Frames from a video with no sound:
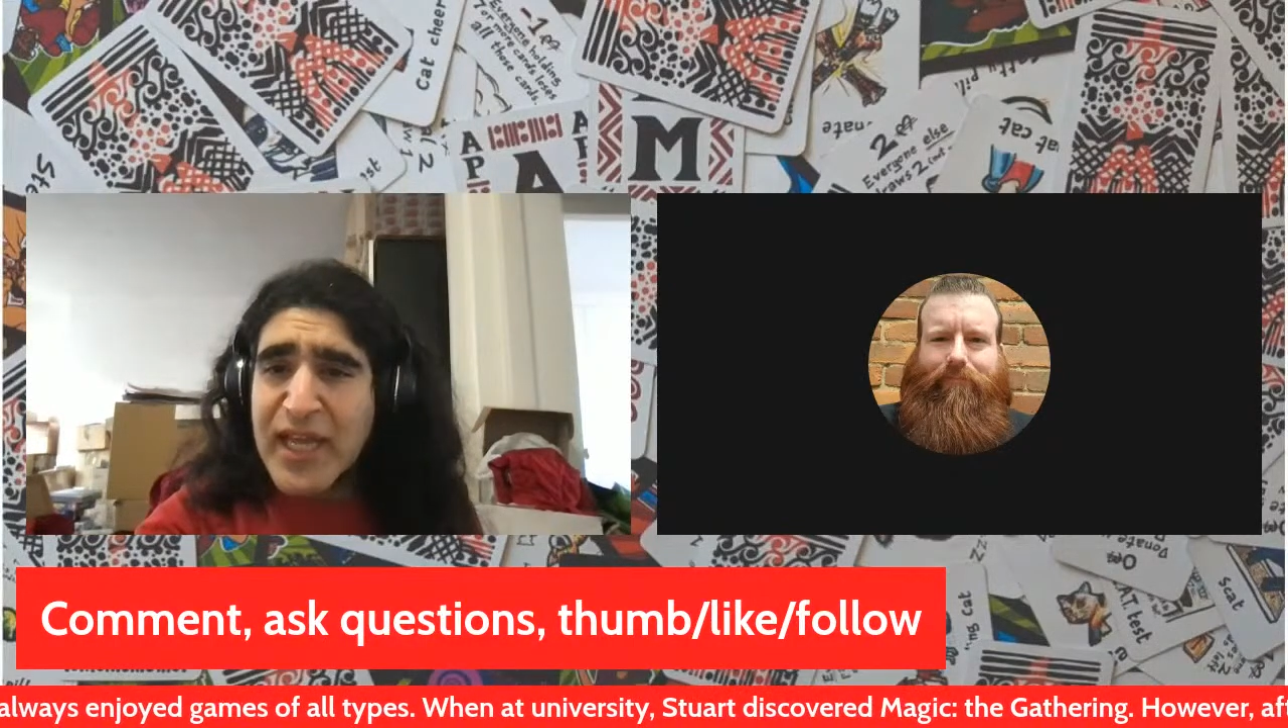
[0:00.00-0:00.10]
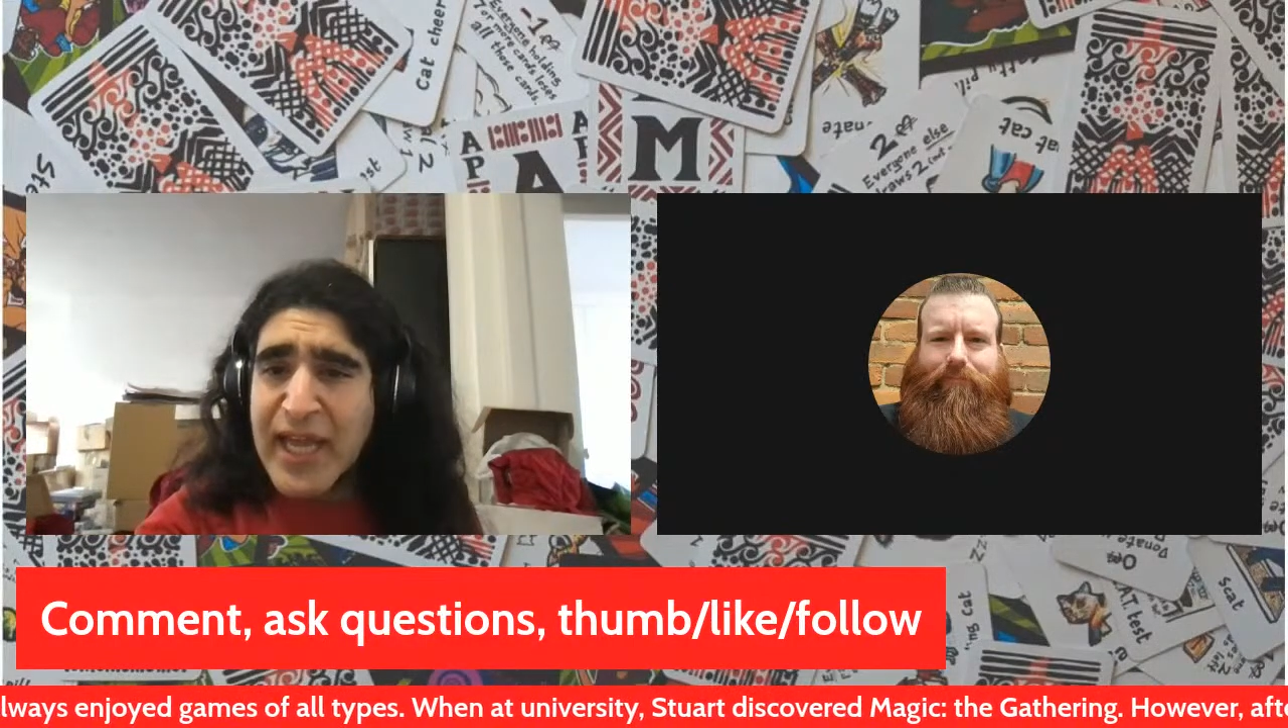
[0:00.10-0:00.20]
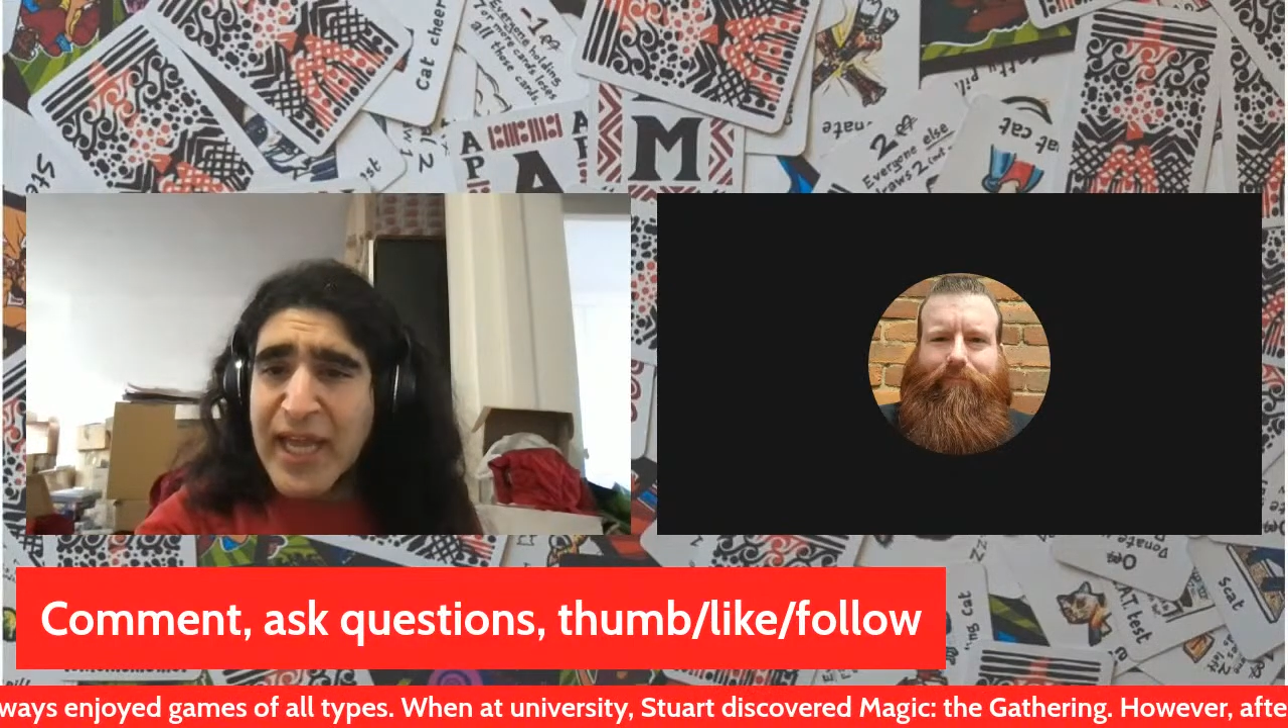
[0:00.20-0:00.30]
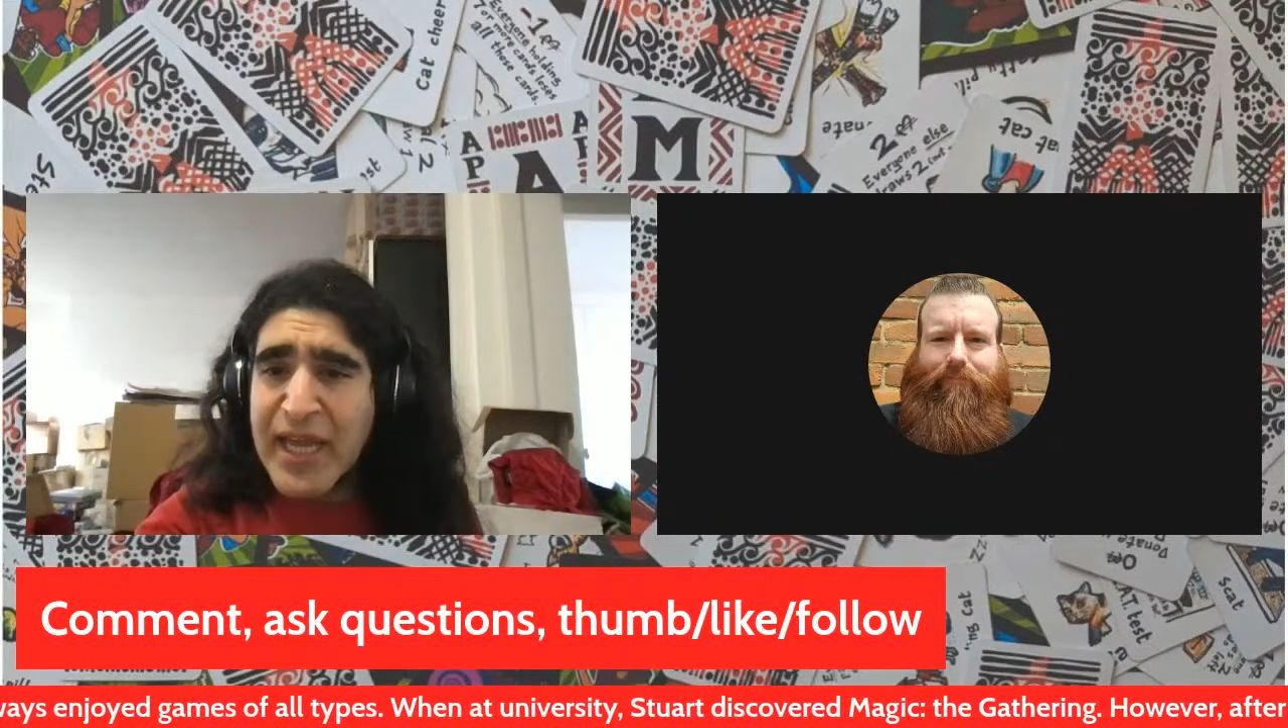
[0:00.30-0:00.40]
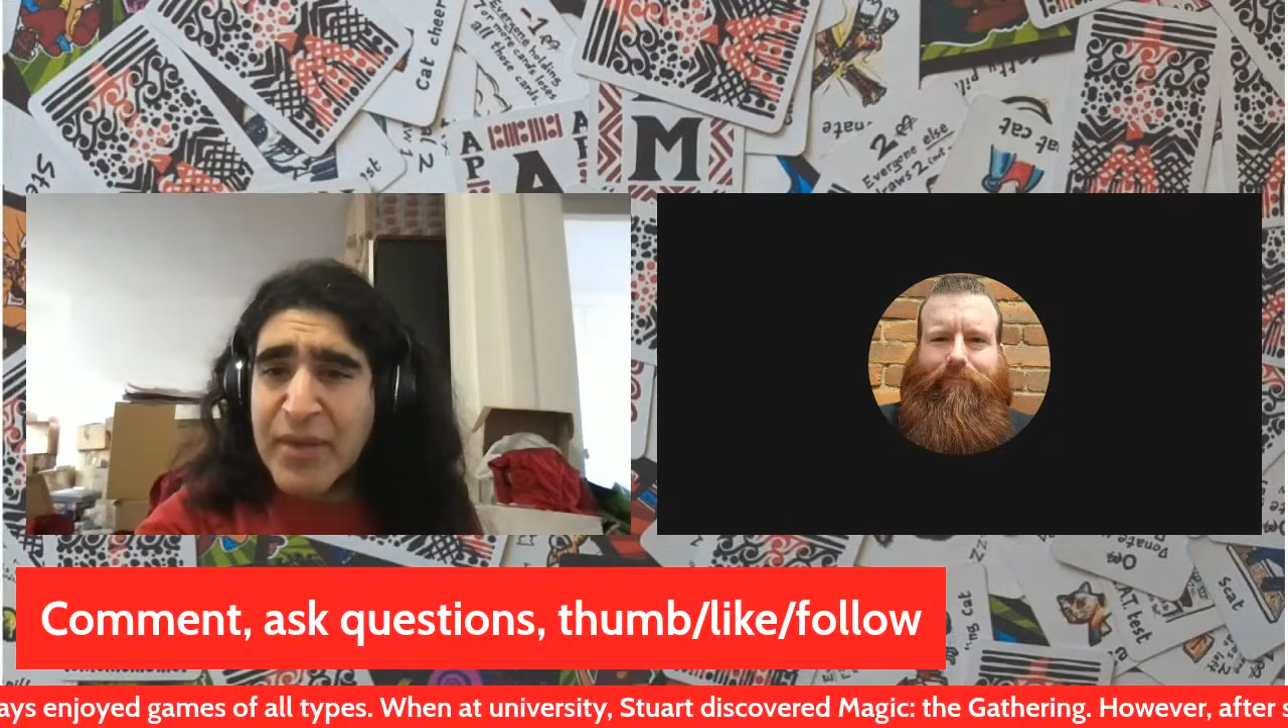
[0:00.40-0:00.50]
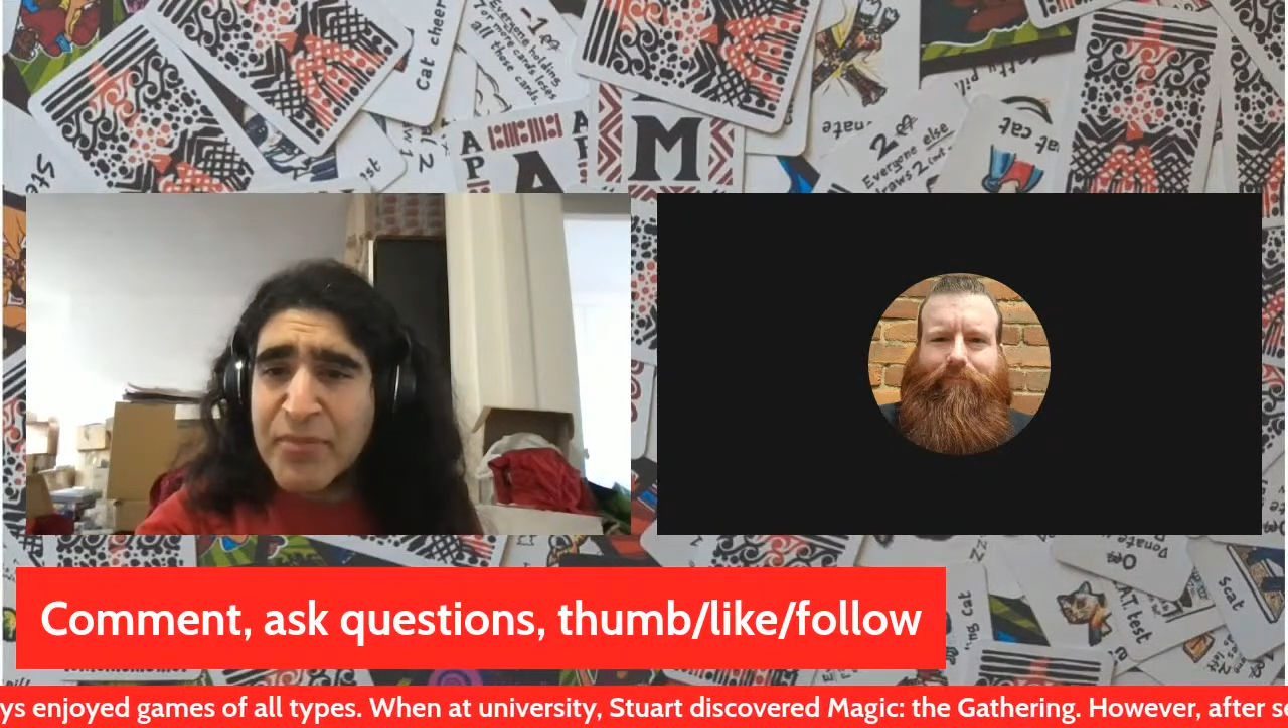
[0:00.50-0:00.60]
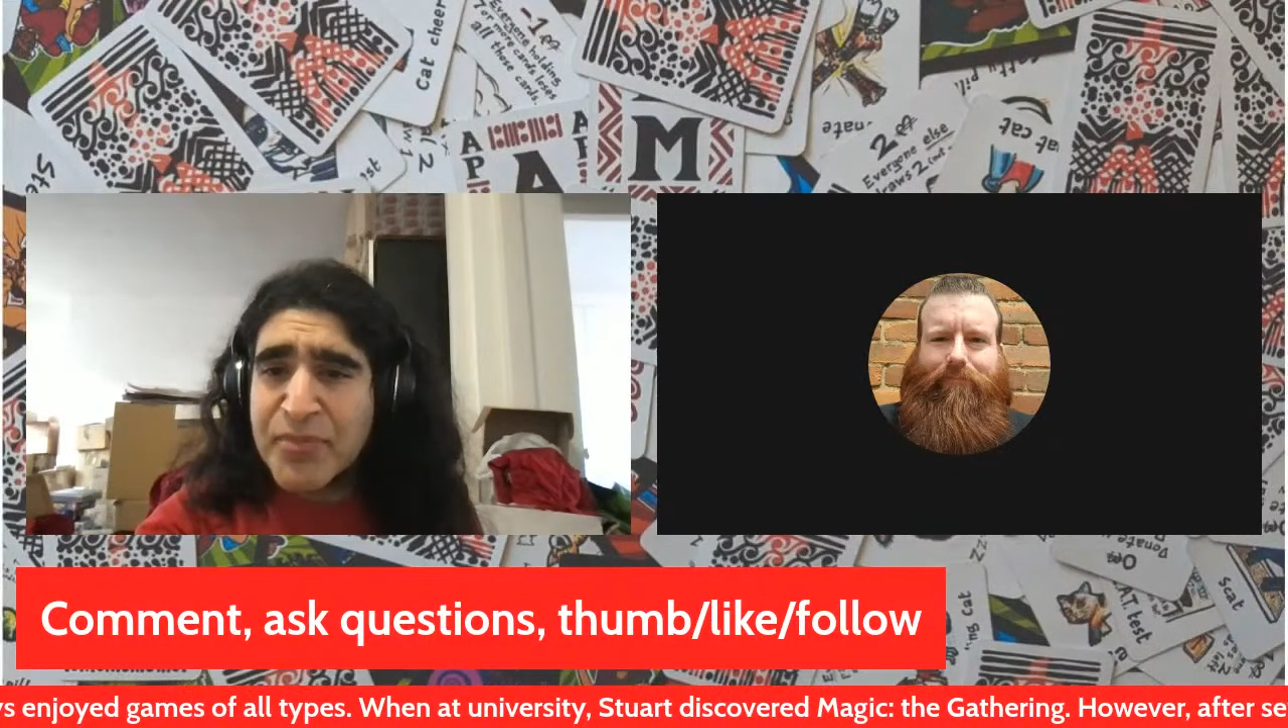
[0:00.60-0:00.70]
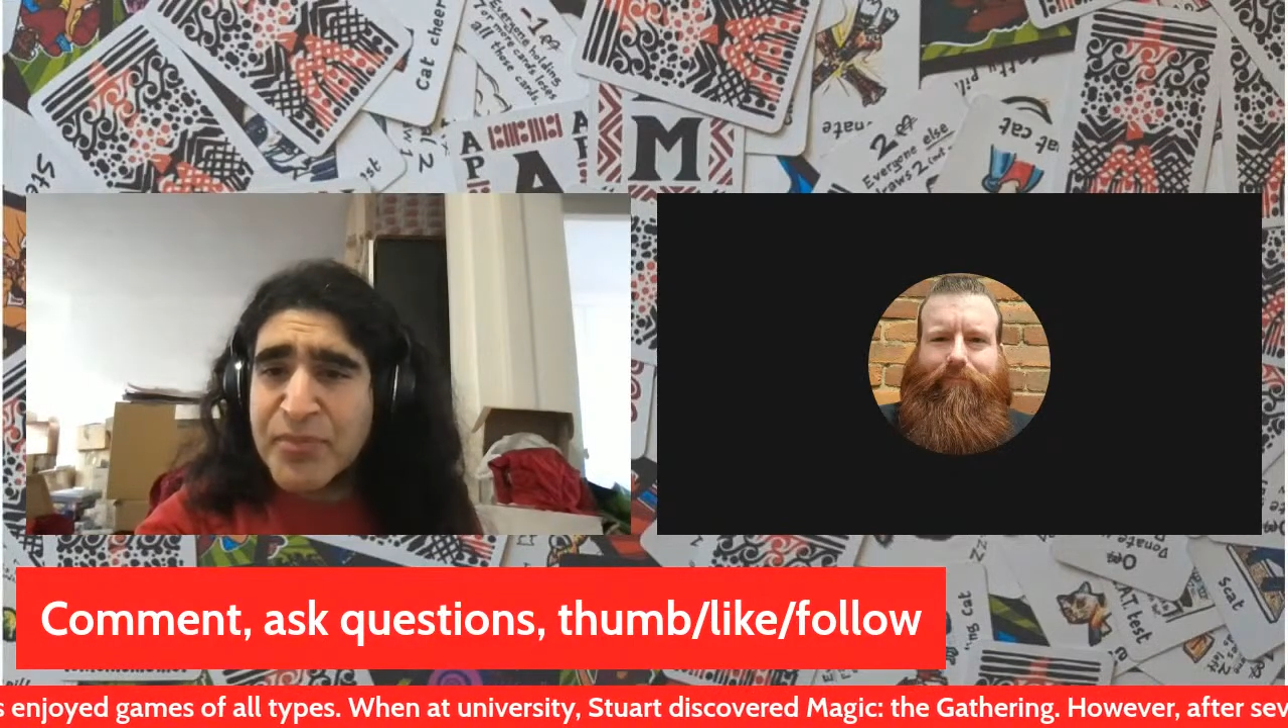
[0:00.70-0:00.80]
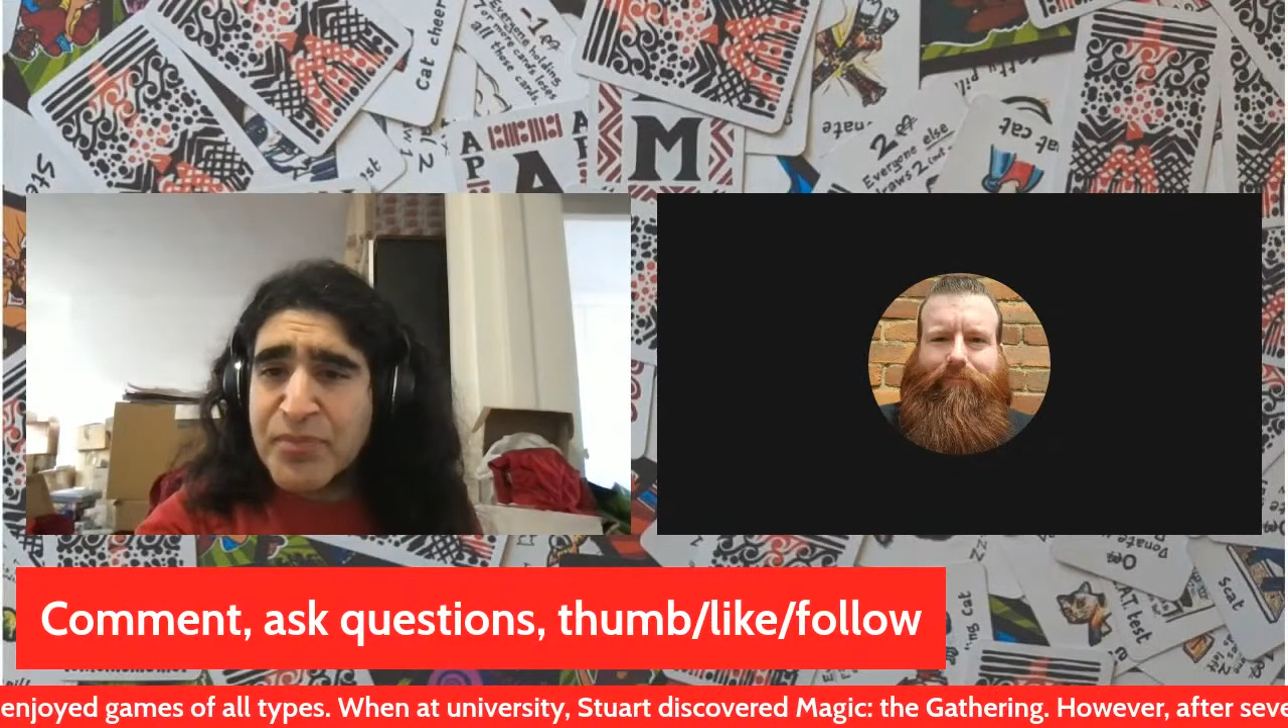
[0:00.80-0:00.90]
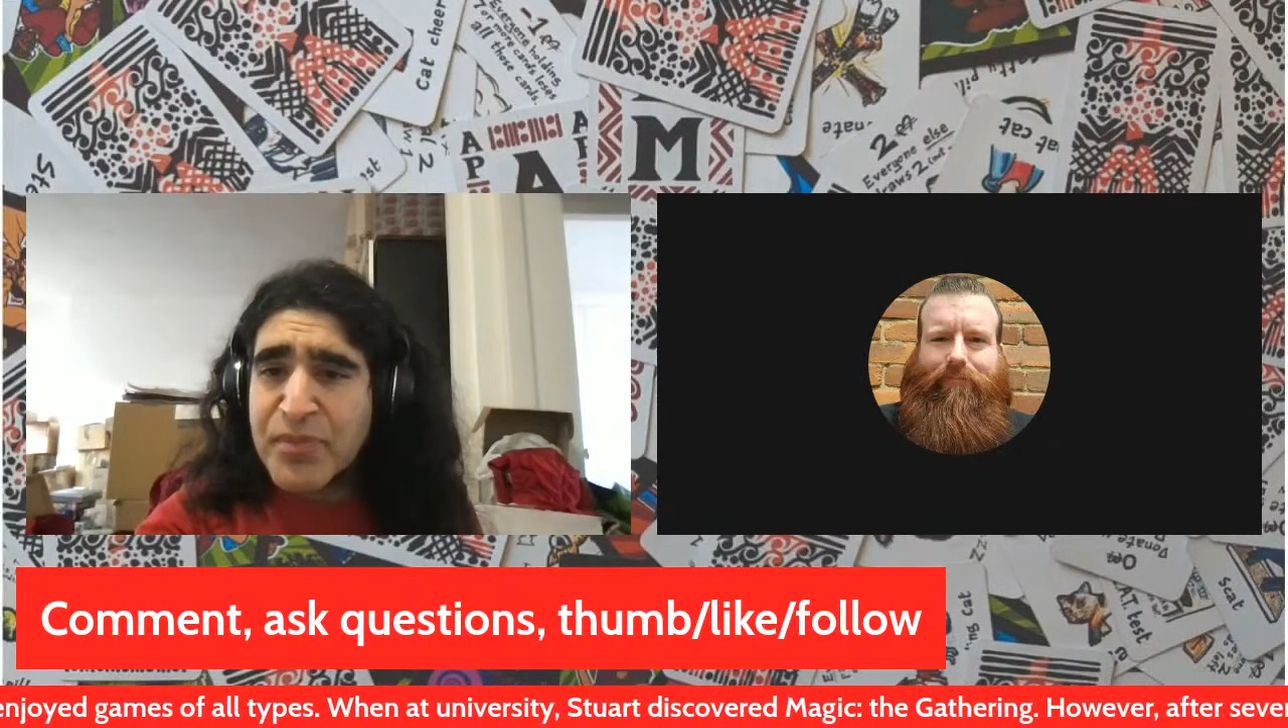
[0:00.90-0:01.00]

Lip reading: Um,